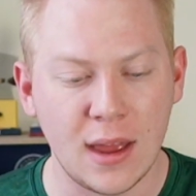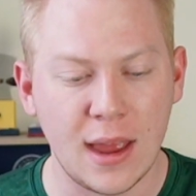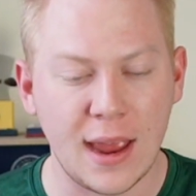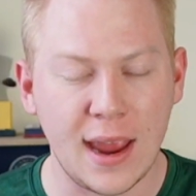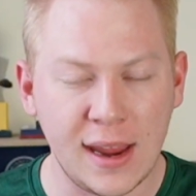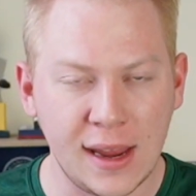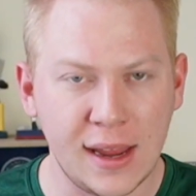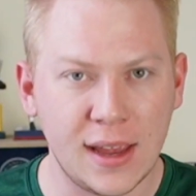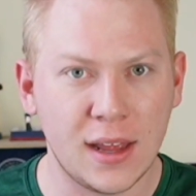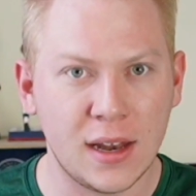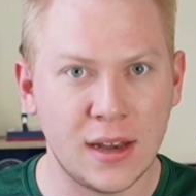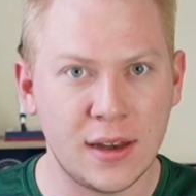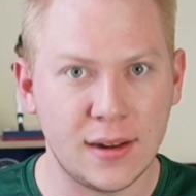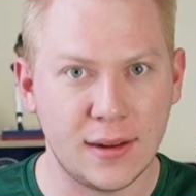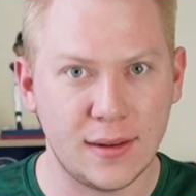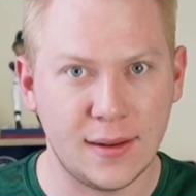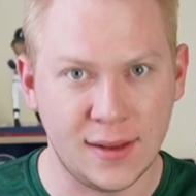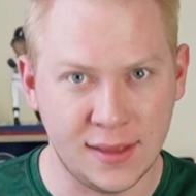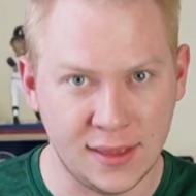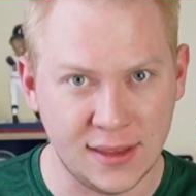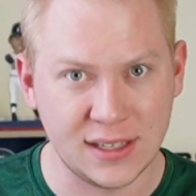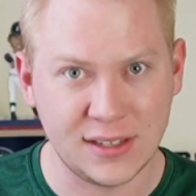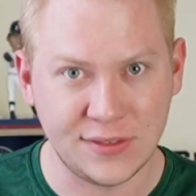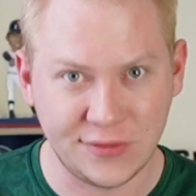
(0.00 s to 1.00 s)
And
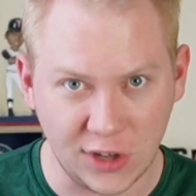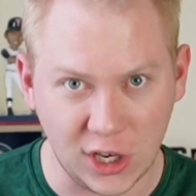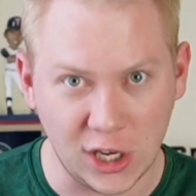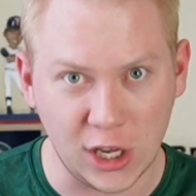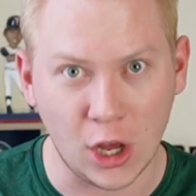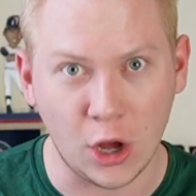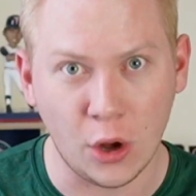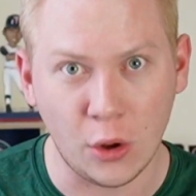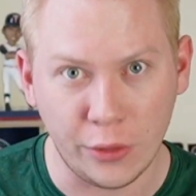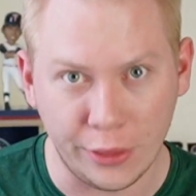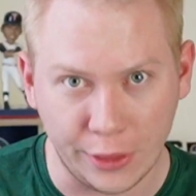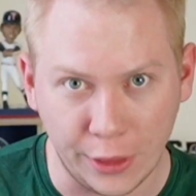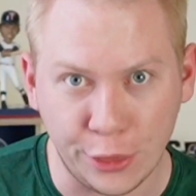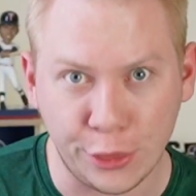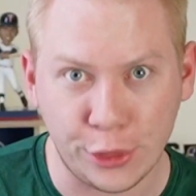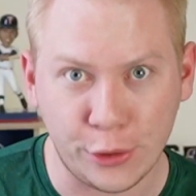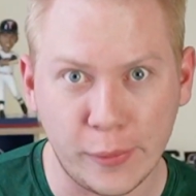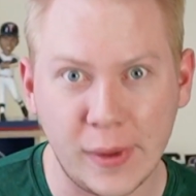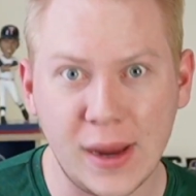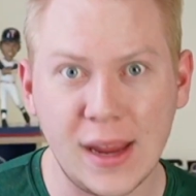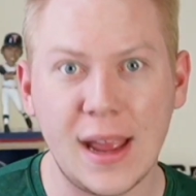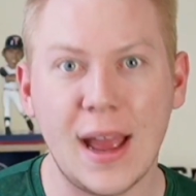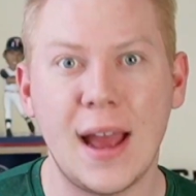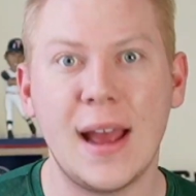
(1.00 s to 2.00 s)
in this video, the
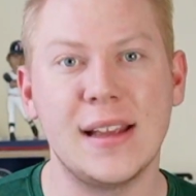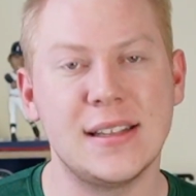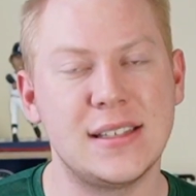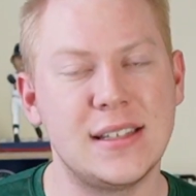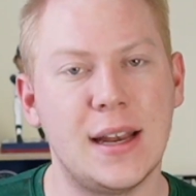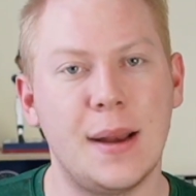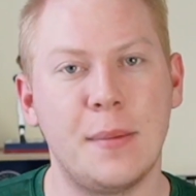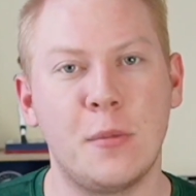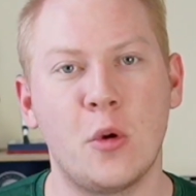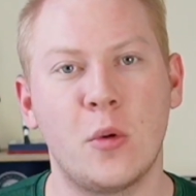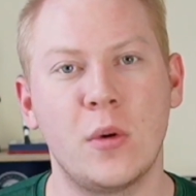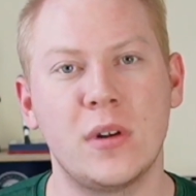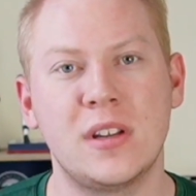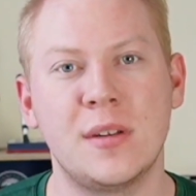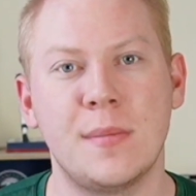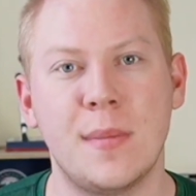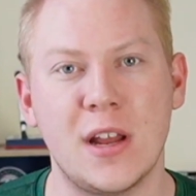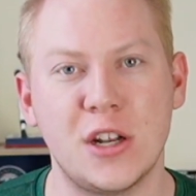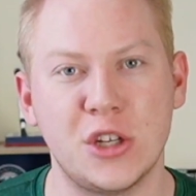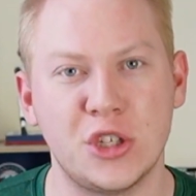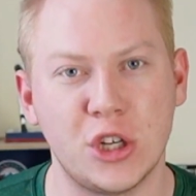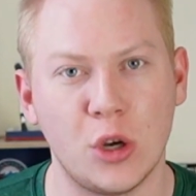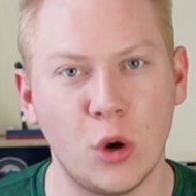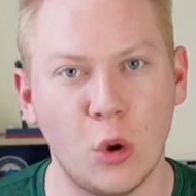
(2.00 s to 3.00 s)
three guys that I'm going to
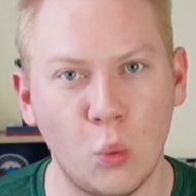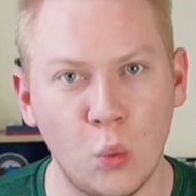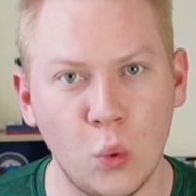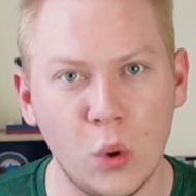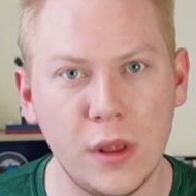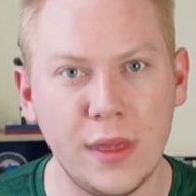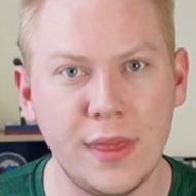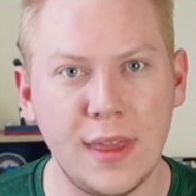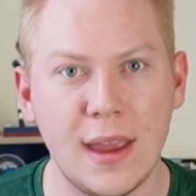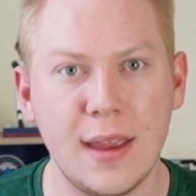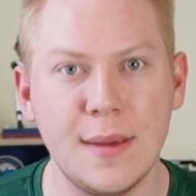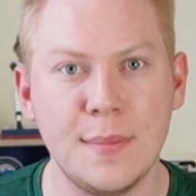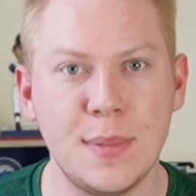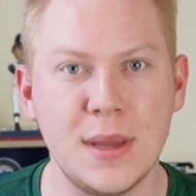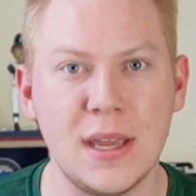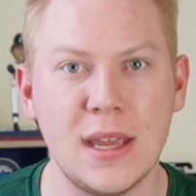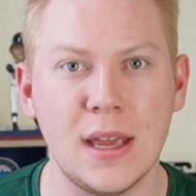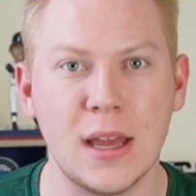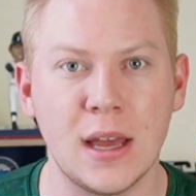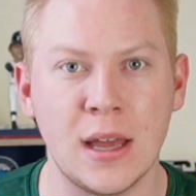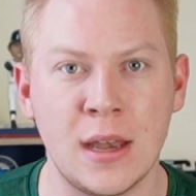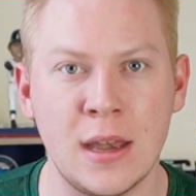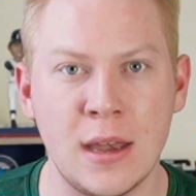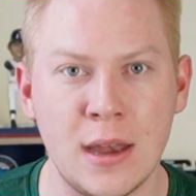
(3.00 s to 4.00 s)
mention, would they
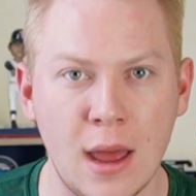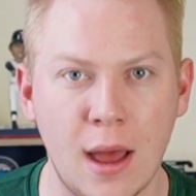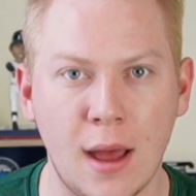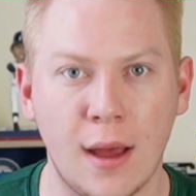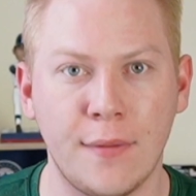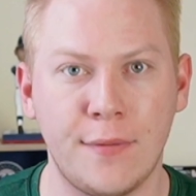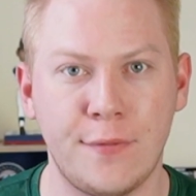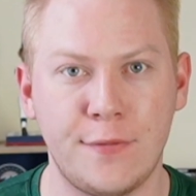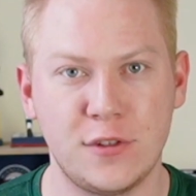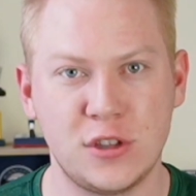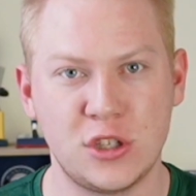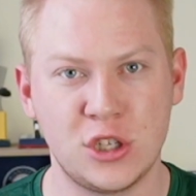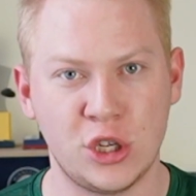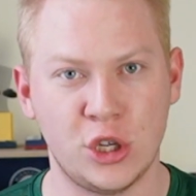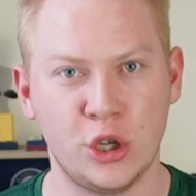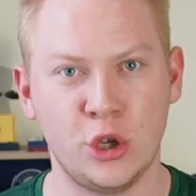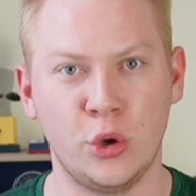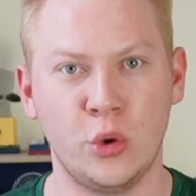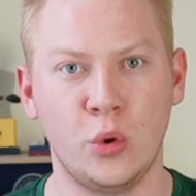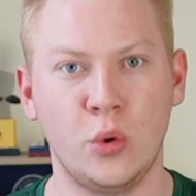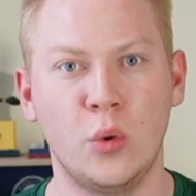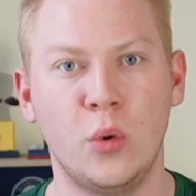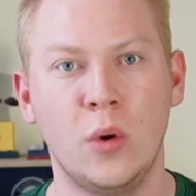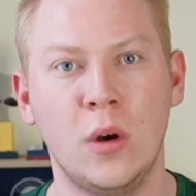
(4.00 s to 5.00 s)
be enough
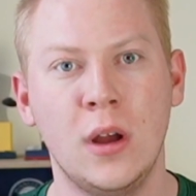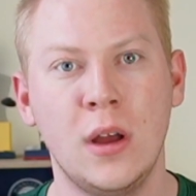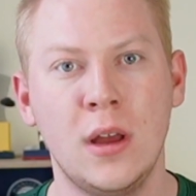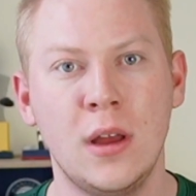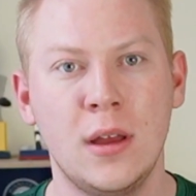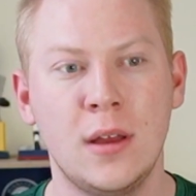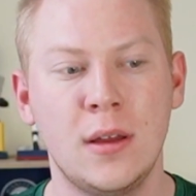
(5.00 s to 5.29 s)
to